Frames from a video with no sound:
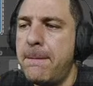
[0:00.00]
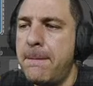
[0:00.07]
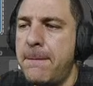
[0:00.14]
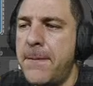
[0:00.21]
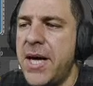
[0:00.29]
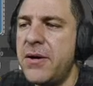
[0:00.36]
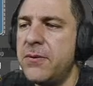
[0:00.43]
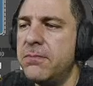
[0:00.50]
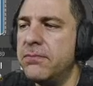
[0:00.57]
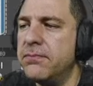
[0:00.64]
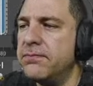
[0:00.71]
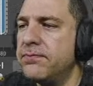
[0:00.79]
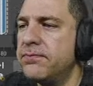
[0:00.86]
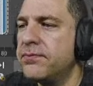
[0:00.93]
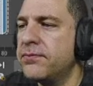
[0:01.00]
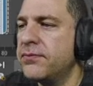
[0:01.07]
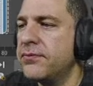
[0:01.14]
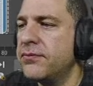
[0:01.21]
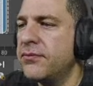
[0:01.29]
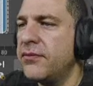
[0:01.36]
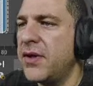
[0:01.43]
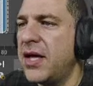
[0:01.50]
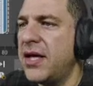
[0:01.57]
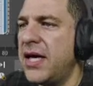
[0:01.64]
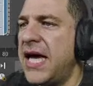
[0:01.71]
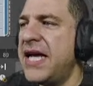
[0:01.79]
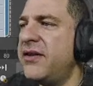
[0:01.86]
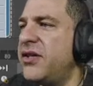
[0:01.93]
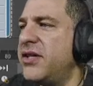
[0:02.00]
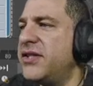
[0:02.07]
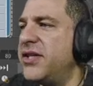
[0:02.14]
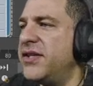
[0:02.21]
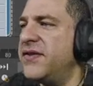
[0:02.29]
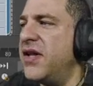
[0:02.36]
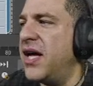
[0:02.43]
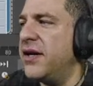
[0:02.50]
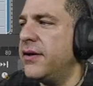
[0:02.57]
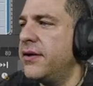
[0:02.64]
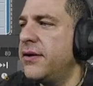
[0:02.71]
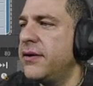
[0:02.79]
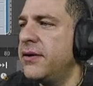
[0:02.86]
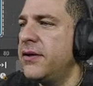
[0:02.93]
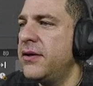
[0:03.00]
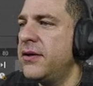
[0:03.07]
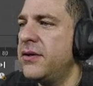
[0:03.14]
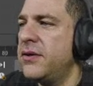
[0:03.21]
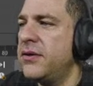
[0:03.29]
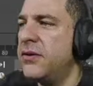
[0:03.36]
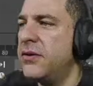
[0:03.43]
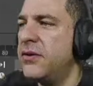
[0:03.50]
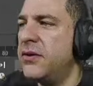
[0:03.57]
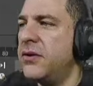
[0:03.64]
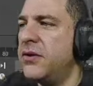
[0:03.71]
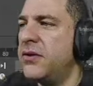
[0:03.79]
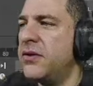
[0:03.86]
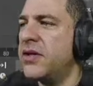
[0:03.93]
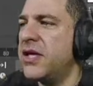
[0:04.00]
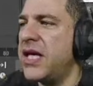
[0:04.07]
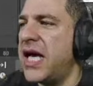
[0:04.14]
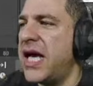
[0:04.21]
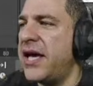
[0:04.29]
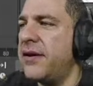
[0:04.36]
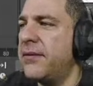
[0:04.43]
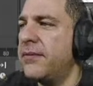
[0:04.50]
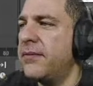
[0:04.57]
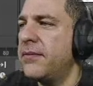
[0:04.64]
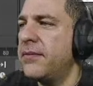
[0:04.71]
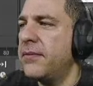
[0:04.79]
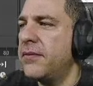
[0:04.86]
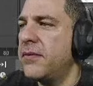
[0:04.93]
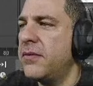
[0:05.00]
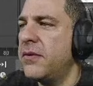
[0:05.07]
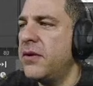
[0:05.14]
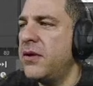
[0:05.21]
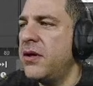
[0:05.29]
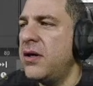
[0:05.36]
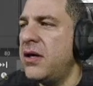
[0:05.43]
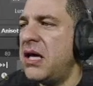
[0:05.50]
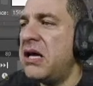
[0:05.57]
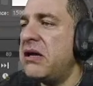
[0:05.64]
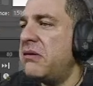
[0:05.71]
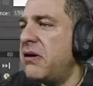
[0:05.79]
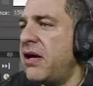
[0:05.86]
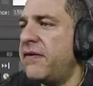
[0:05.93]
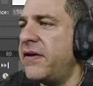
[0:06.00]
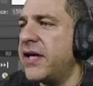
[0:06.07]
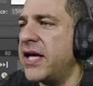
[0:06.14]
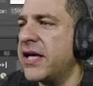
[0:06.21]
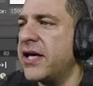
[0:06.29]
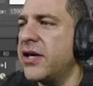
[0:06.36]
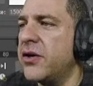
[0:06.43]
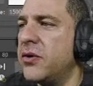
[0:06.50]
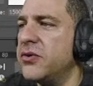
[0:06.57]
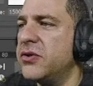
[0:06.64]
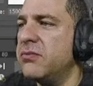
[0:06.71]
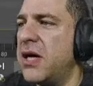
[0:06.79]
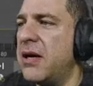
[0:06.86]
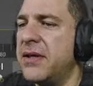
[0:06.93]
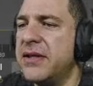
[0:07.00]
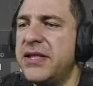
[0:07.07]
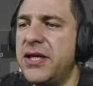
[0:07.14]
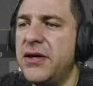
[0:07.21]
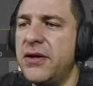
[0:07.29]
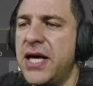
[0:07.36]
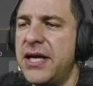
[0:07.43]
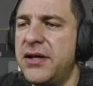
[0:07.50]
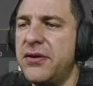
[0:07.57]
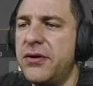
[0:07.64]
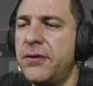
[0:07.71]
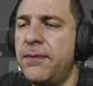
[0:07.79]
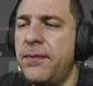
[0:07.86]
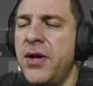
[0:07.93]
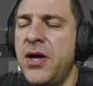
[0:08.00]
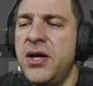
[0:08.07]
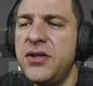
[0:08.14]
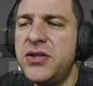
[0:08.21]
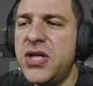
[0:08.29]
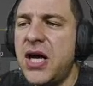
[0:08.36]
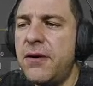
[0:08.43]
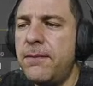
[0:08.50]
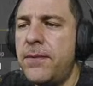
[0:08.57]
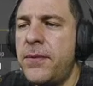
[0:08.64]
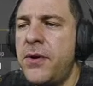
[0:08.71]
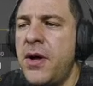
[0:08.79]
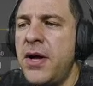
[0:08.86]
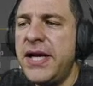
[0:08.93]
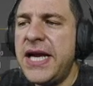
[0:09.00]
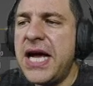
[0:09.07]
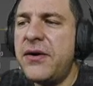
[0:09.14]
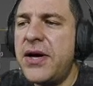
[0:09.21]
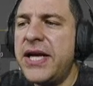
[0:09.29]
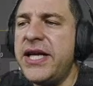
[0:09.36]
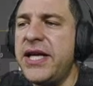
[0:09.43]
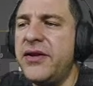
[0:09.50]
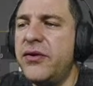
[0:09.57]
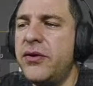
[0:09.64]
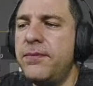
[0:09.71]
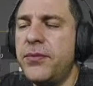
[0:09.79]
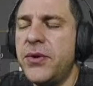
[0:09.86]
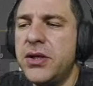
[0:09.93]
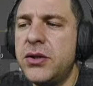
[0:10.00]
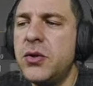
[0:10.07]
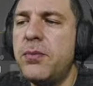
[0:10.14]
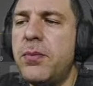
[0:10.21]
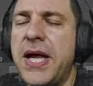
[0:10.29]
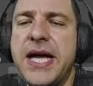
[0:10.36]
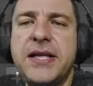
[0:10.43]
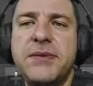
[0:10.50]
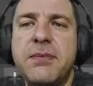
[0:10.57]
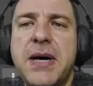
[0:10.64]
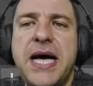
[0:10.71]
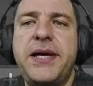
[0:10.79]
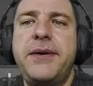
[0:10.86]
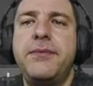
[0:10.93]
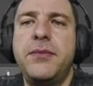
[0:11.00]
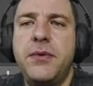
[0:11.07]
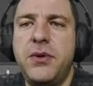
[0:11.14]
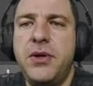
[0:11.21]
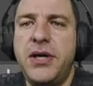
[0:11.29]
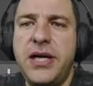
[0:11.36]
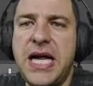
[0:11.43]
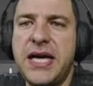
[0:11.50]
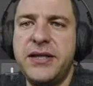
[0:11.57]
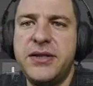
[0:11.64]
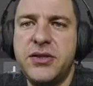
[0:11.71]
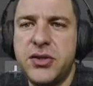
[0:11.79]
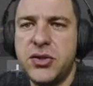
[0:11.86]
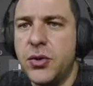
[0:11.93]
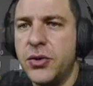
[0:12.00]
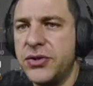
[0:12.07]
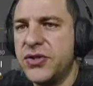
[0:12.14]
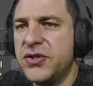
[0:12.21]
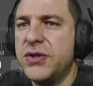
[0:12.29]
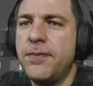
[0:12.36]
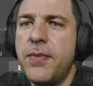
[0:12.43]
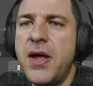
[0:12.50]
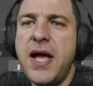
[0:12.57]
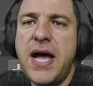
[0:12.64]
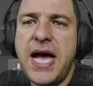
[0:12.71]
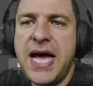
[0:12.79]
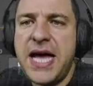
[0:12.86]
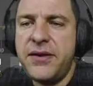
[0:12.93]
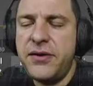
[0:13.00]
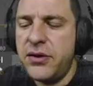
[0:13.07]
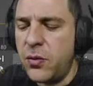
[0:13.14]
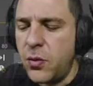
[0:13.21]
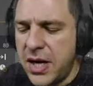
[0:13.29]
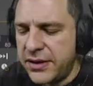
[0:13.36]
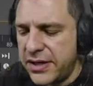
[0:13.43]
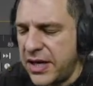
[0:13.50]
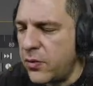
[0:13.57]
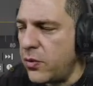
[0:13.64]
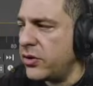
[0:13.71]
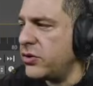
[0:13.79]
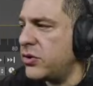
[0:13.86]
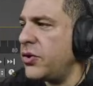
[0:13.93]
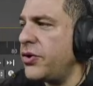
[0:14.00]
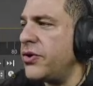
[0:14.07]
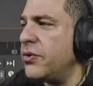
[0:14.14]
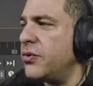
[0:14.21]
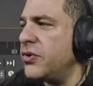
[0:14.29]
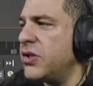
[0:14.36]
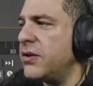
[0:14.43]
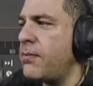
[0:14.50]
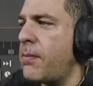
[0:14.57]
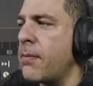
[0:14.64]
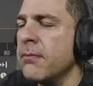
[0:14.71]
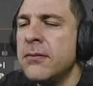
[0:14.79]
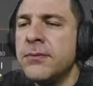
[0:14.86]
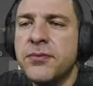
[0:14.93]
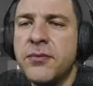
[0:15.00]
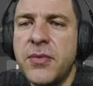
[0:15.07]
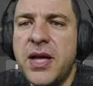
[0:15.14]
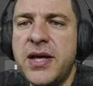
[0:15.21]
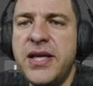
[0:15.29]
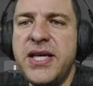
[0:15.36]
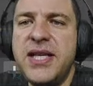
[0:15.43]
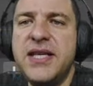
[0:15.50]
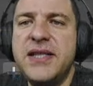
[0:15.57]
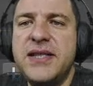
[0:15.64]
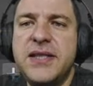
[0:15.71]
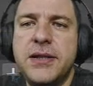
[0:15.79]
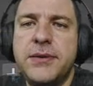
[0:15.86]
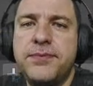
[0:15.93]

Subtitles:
Boom! And this is done. Okay. And I think I can close my material editor. So now I need to place my light source, and the one that I want to use is